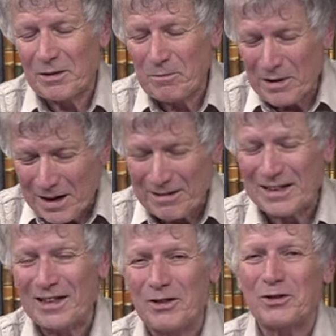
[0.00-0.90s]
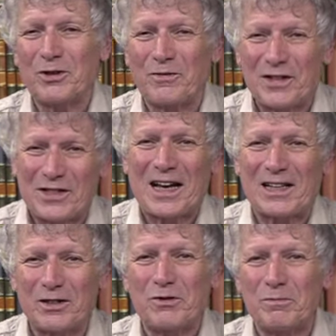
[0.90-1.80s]
Mary, the daughter of his
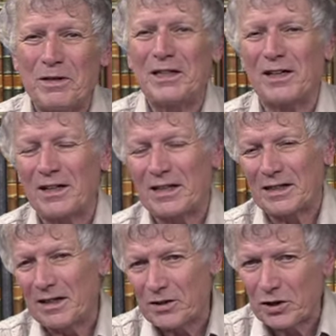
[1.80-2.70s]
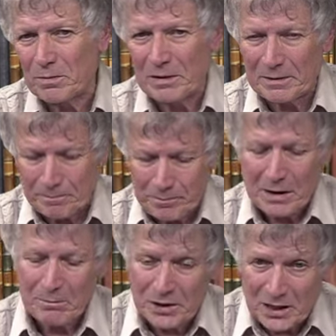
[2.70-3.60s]
aunt, could be declared illegitimate.
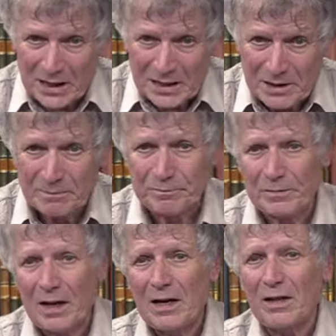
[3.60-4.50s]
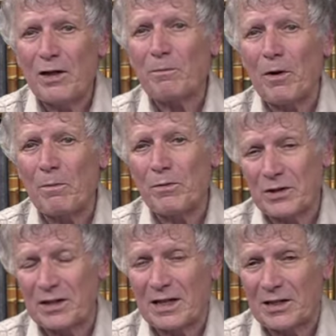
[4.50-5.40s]
Besides, the Pope
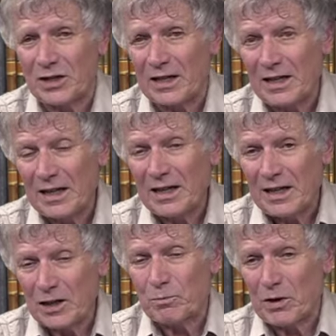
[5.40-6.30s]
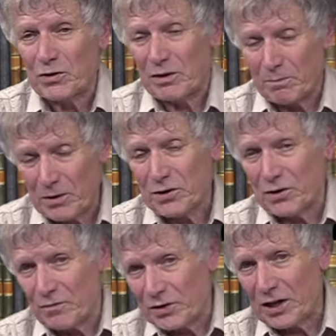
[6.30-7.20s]
was essentially his prisoner
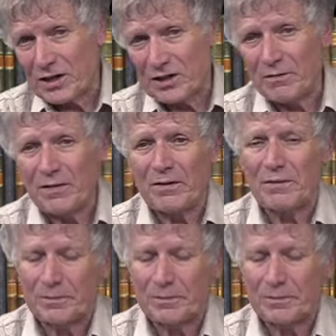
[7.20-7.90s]
of Charles V.